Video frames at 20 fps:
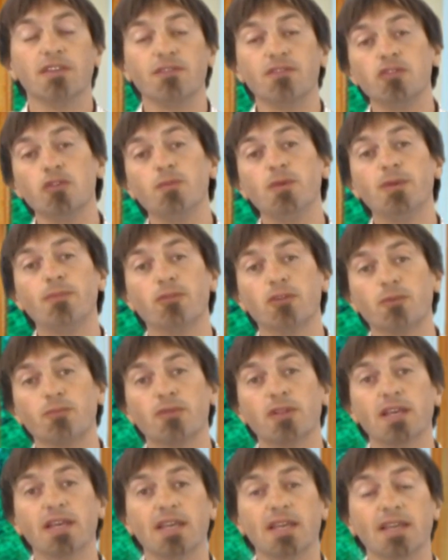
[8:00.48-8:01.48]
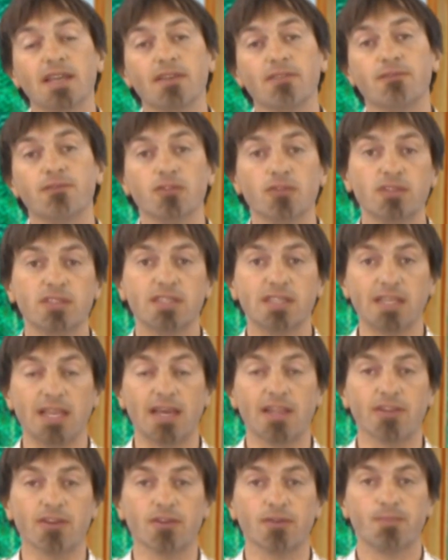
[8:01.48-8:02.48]
2 people are playing flutes
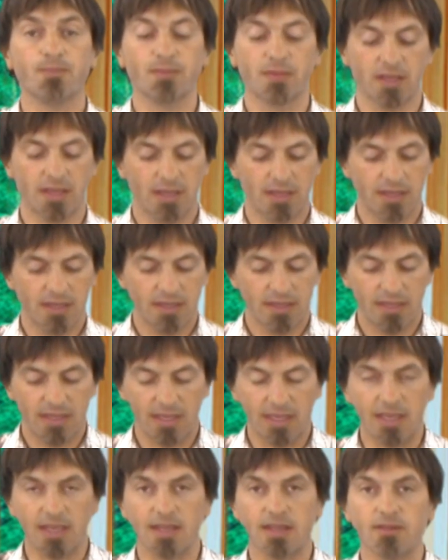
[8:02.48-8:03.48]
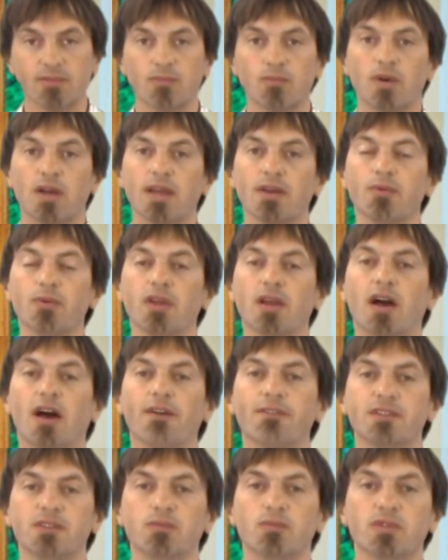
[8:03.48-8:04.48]
together, and why we
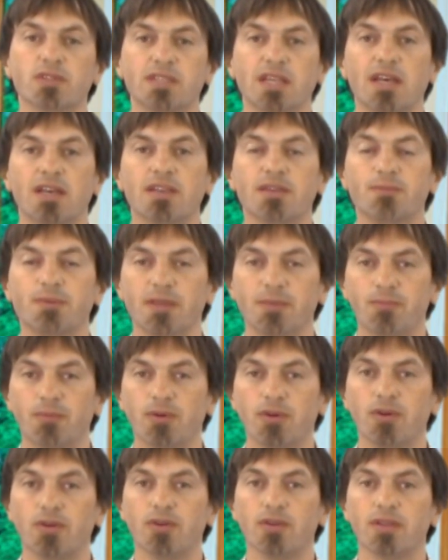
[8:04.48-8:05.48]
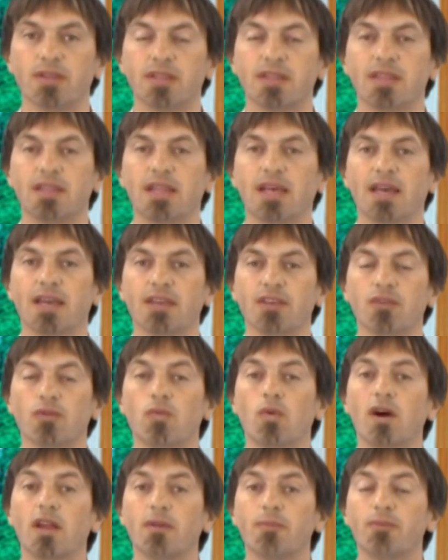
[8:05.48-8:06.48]
often will tell people that
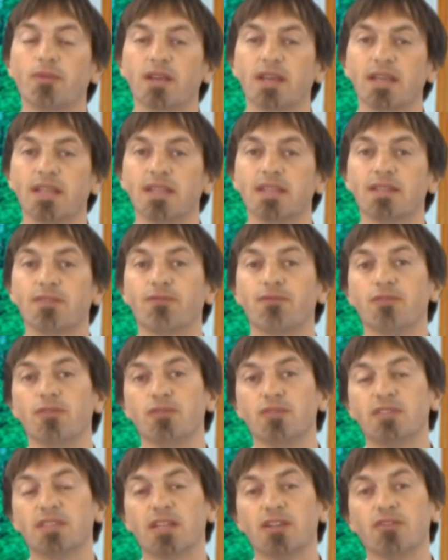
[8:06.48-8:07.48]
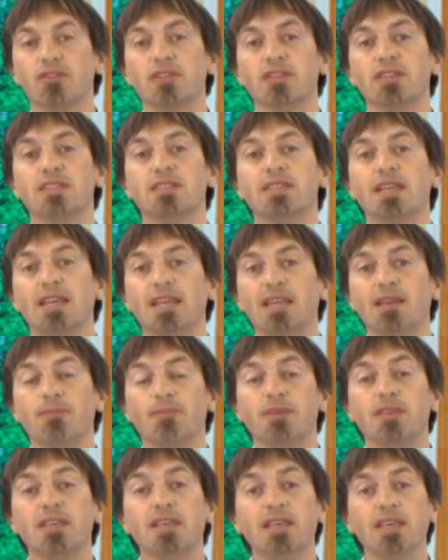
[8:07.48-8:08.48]
you'll want to play the flutes that are in the
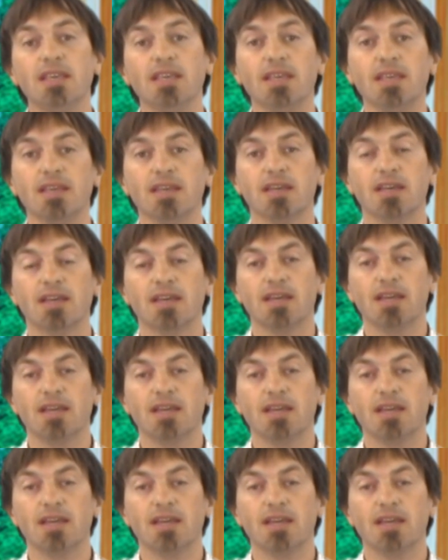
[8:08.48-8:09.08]
same key